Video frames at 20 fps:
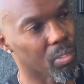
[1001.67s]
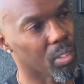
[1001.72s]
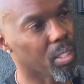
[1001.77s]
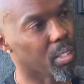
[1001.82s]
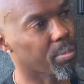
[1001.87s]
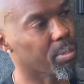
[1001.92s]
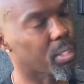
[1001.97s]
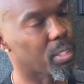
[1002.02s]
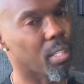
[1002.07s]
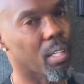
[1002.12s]

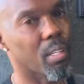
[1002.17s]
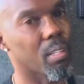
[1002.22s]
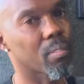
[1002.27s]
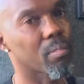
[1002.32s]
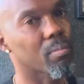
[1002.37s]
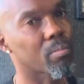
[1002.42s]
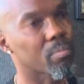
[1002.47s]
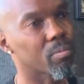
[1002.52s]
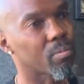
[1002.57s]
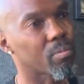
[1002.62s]
Every day.
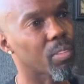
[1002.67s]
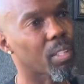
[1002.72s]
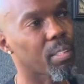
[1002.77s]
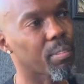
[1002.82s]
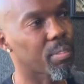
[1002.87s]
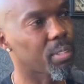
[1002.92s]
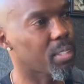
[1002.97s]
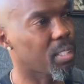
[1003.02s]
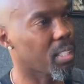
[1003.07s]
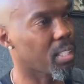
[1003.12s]

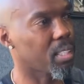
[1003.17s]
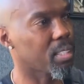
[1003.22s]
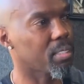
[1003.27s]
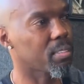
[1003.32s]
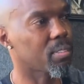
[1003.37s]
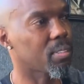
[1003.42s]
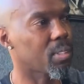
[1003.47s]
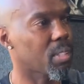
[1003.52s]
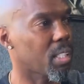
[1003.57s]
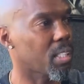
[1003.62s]
Every day.
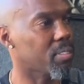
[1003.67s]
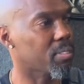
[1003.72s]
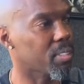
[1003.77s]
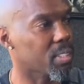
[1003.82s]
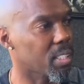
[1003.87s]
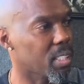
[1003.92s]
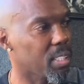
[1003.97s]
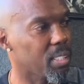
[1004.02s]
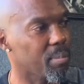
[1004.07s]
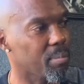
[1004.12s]
So you have to
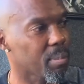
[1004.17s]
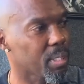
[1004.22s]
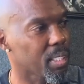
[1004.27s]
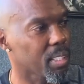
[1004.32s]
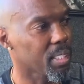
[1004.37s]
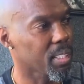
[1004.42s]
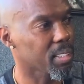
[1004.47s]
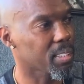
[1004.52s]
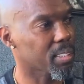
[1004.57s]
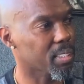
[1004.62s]
keep,
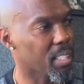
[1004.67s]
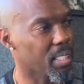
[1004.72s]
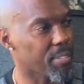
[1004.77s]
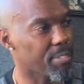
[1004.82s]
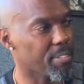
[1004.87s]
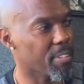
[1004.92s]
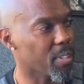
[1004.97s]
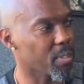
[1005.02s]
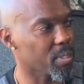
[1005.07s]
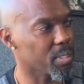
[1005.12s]
stay
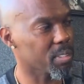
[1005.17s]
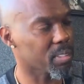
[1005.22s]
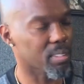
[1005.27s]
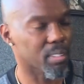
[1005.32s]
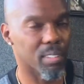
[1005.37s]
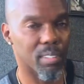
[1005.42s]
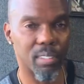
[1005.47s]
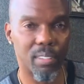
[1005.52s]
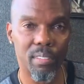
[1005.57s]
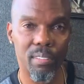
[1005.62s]
focused
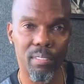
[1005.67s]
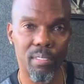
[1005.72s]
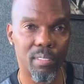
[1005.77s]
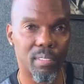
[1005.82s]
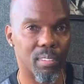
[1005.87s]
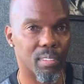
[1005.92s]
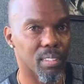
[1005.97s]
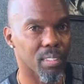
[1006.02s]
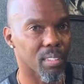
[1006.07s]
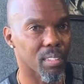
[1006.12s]
and
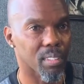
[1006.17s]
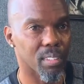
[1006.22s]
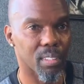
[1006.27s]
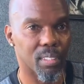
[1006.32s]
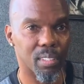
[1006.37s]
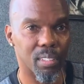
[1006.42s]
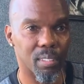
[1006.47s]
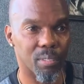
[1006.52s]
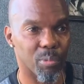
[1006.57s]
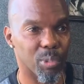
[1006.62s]

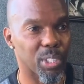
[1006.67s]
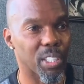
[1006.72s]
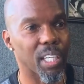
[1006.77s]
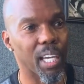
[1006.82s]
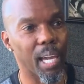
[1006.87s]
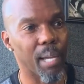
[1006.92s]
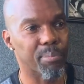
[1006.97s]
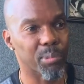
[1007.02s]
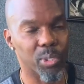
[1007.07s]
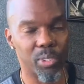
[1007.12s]

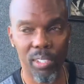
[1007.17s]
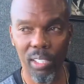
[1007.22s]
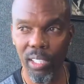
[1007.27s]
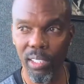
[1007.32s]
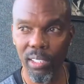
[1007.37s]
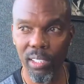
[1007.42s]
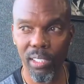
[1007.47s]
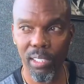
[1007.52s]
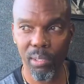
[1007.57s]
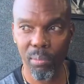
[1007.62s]
recapture
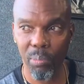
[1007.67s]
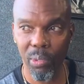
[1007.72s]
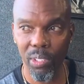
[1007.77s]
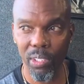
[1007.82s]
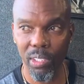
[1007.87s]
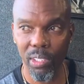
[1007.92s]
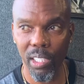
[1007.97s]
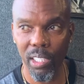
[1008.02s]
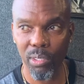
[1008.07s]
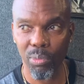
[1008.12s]
that discipline
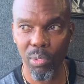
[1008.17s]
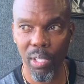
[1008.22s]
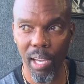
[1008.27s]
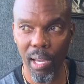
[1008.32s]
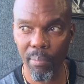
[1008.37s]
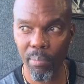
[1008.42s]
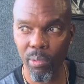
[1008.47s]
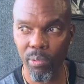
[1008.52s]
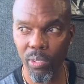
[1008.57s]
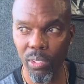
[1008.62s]
because that's what
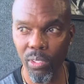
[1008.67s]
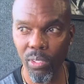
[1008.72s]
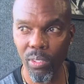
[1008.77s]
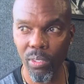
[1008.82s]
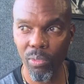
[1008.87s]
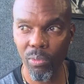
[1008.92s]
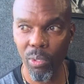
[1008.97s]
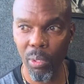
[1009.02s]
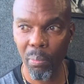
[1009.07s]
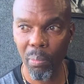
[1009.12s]
happened when
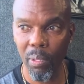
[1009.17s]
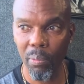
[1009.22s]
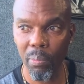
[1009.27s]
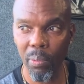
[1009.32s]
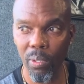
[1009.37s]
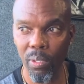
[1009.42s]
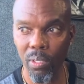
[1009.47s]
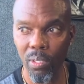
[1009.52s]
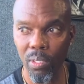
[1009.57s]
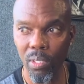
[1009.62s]
you, when
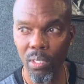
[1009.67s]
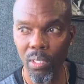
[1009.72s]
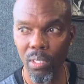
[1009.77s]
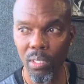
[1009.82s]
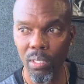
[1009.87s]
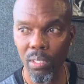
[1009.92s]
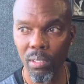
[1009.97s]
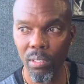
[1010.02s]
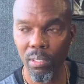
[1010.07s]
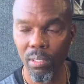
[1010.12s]
people
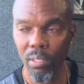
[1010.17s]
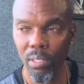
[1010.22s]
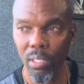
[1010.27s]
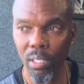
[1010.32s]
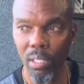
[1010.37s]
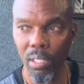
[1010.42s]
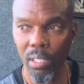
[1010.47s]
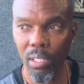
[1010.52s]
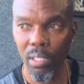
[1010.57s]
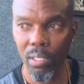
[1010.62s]

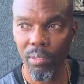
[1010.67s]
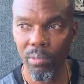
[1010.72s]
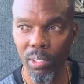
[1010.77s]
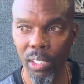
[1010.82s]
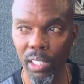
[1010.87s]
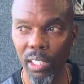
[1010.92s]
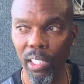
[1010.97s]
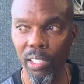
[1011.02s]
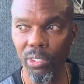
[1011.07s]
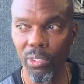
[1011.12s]
uh, when
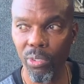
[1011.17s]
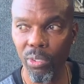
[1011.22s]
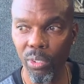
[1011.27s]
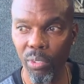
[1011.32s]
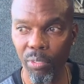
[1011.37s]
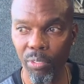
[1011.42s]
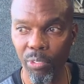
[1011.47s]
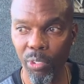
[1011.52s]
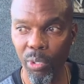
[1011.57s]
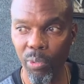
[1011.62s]
they let you to
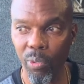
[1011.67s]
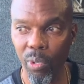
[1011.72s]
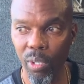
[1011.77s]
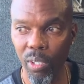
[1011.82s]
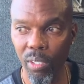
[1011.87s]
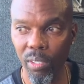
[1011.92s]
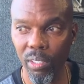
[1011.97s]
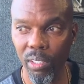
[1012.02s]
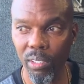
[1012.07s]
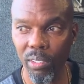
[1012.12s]
the free
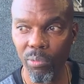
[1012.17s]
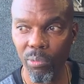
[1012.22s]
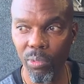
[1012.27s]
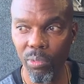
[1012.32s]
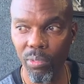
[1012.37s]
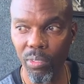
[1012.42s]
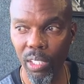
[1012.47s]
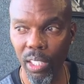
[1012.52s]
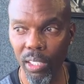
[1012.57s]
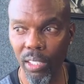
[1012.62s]
world, it,
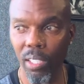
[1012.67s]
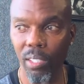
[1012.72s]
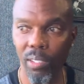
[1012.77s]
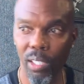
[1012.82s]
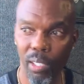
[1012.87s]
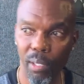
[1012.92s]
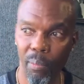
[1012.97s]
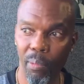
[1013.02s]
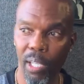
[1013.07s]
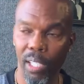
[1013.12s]
they know that
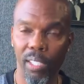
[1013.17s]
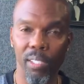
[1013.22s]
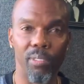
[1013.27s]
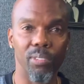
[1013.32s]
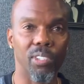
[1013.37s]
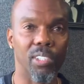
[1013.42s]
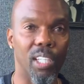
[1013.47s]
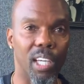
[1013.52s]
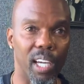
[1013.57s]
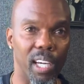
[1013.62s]
everybody gonna
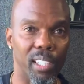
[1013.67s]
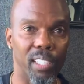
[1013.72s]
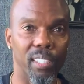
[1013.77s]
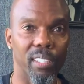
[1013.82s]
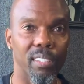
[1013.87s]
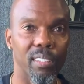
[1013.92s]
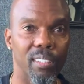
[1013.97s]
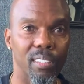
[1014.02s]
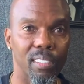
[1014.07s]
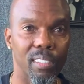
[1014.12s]
scatter.
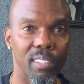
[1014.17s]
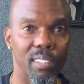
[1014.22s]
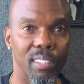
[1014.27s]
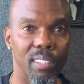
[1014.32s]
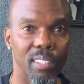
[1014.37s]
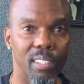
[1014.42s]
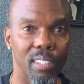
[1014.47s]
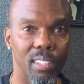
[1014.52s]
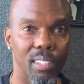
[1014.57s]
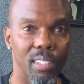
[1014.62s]
Yeah.
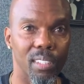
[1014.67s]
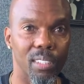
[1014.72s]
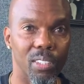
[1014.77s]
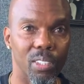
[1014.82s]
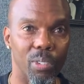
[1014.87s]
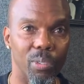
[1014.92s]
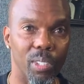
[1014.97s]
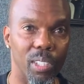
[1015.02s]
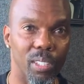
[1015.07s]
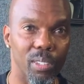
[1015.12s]

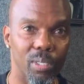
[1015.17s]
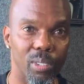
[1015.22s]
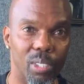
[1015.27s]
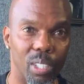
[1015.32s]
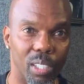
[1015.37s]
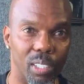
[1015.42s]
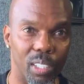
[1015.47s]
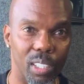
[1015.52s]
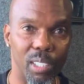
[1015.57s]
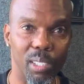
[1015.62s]
So we lose
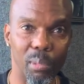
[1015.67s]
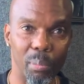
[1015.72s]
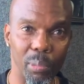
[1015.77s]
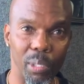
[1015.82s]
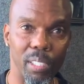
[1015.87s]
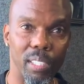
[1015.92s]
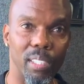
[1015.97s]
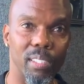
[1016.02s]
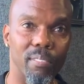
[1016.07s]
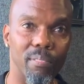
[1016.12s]
our
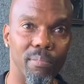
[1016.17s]
discipline